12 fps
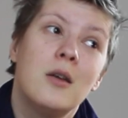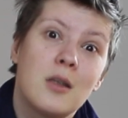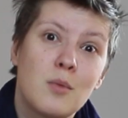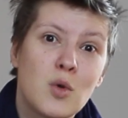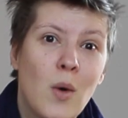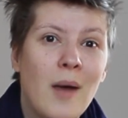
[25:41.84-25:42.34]

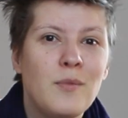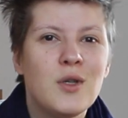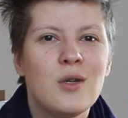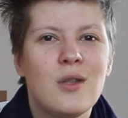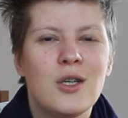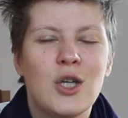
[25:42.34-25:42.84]
subscribe
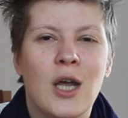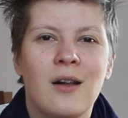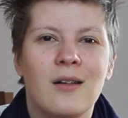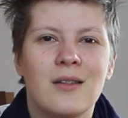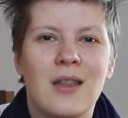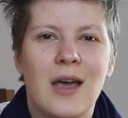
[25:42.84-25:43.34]
to the
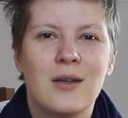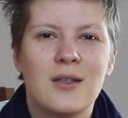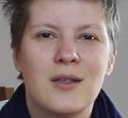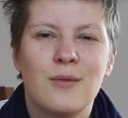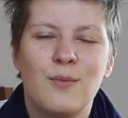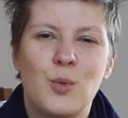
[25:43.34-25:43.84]
channel.
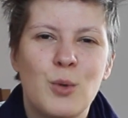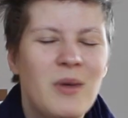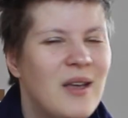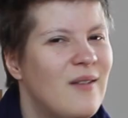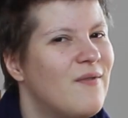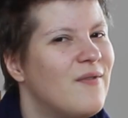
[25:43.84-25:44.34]
That would
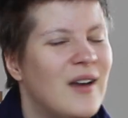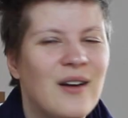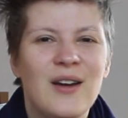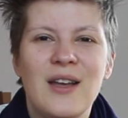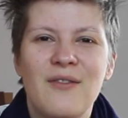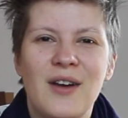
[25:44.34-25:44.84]
be
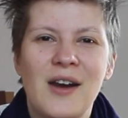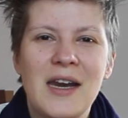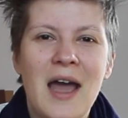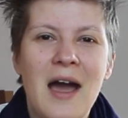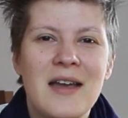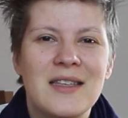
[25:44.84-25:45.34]
very, very
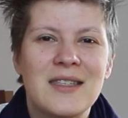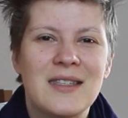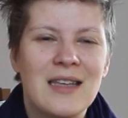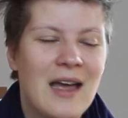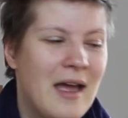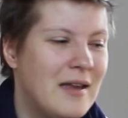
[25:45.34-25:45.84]

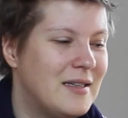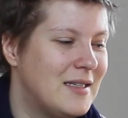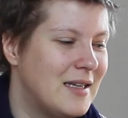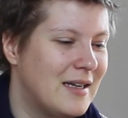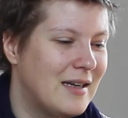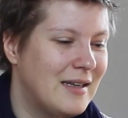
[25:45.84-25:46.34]
nice.
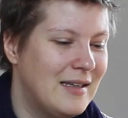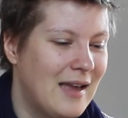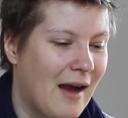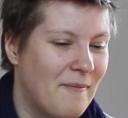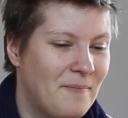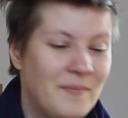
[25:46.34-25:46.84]
And
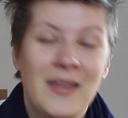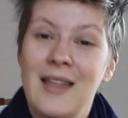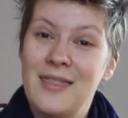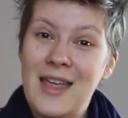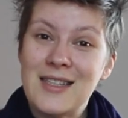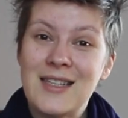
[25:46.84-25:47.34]
yeah,
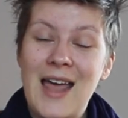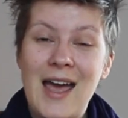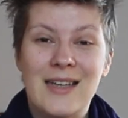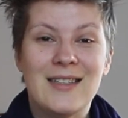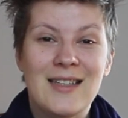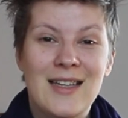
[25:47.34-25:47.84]
that's
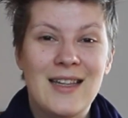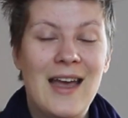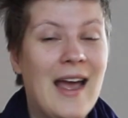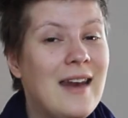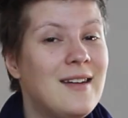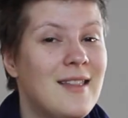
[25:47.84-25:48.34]
that.
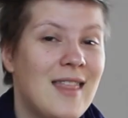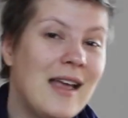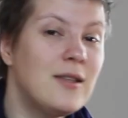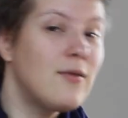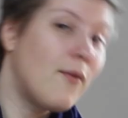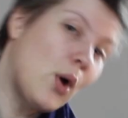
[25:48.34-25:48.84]
Again,
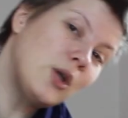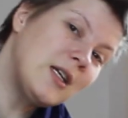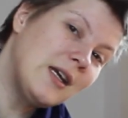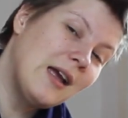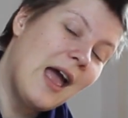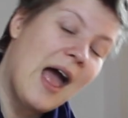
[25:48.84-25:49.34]
thanks for
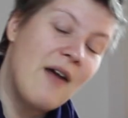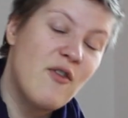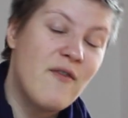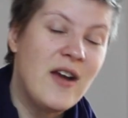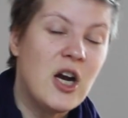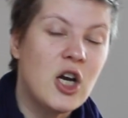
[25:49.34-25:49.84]
watching. Have
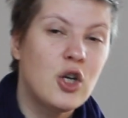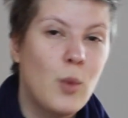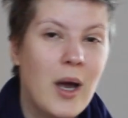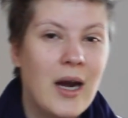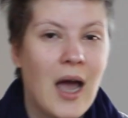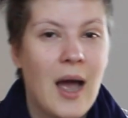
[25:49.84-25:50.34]
a very good
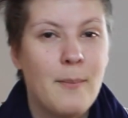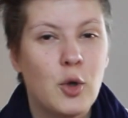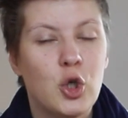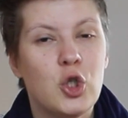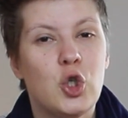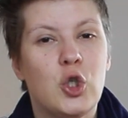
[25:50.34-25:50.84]
one. I'm
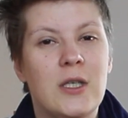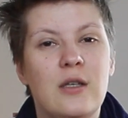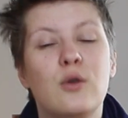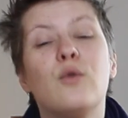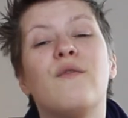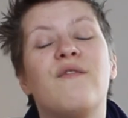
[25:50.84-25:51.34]
going to see
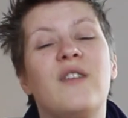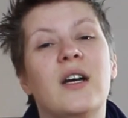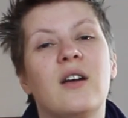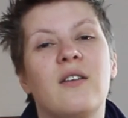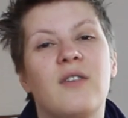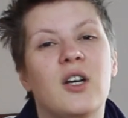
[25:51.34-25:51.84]
you
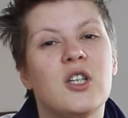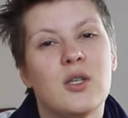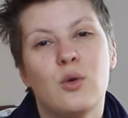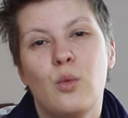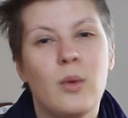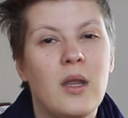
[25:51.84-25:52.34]
very, very
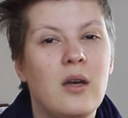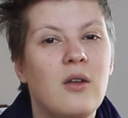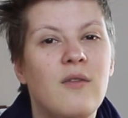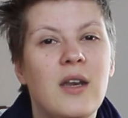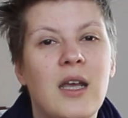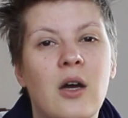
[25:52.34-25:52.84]
soon with a
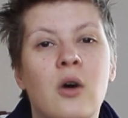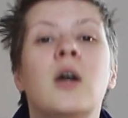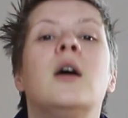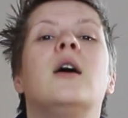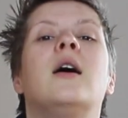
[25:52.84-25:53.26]
new video.